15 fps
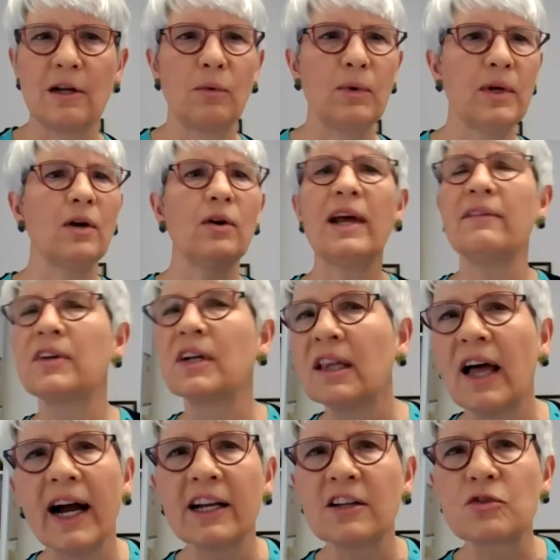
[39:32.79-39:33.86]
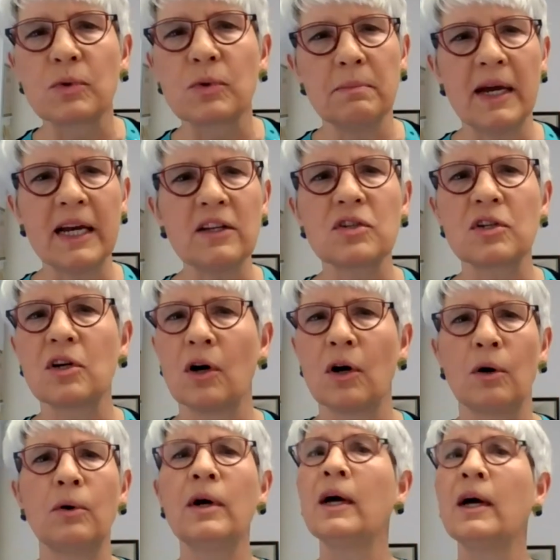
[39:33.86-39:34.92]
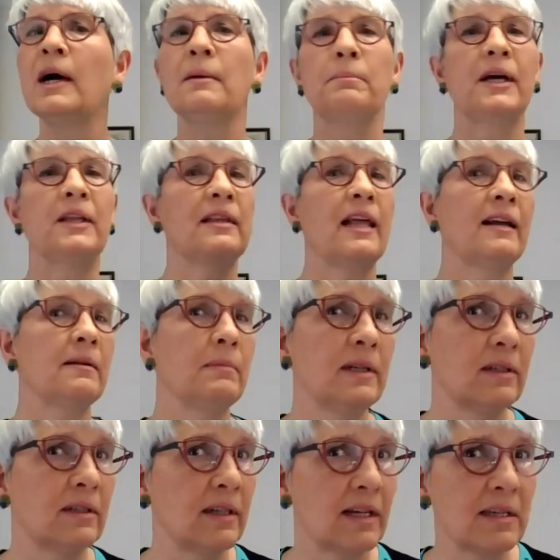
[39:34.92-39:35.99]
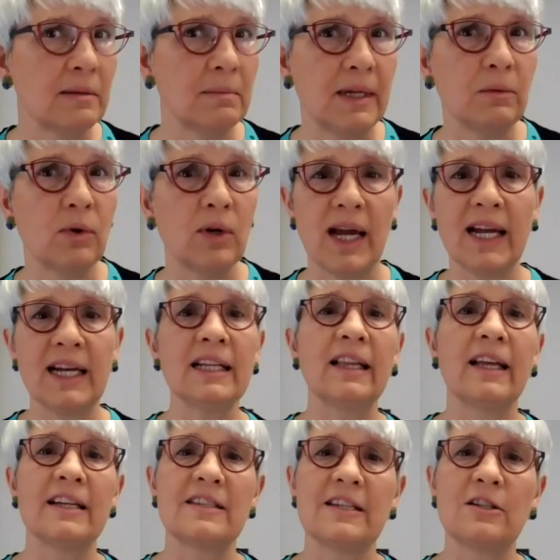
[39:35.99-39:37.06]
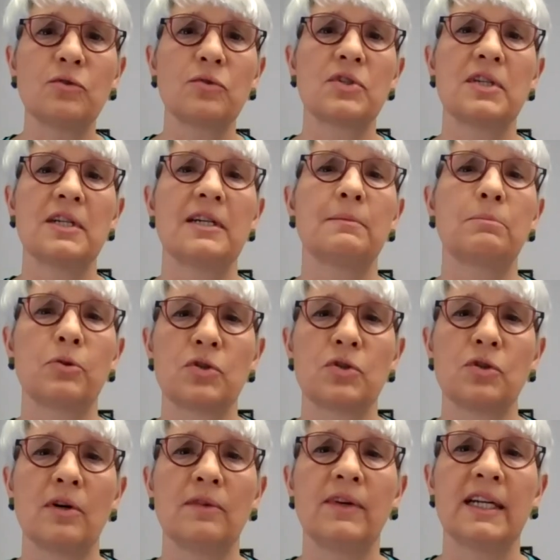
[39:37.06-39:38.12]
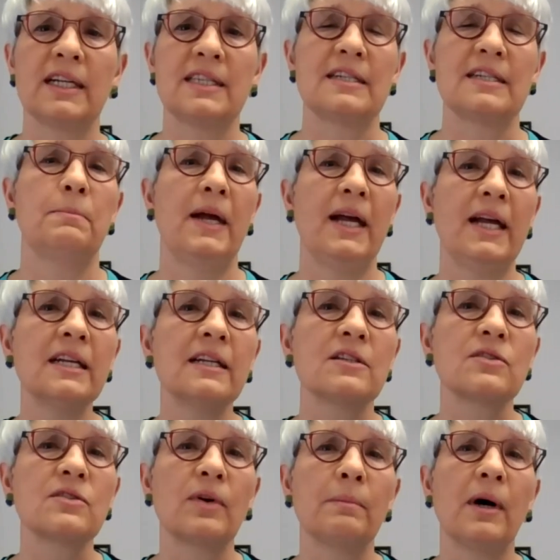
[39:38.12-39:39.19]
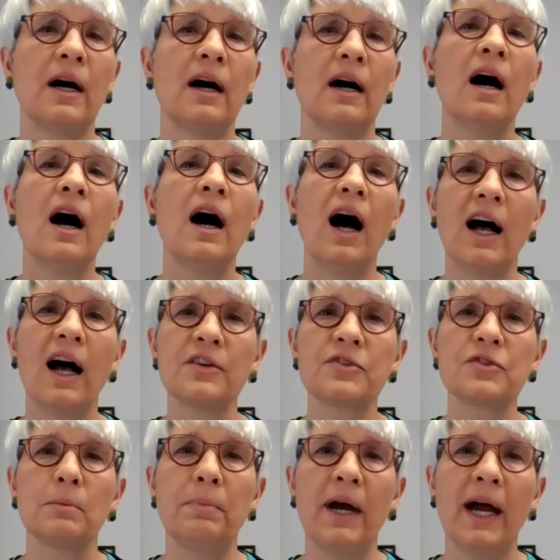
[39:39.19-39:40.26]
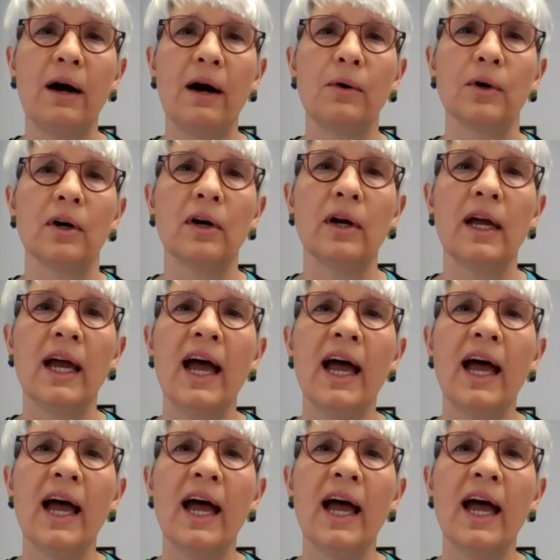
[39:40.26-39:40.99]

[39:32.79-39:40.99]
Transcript: You know, we don't have an alliance with Mexico, but that doesn't mean we're any less interested in preserving its independence from a hostile power.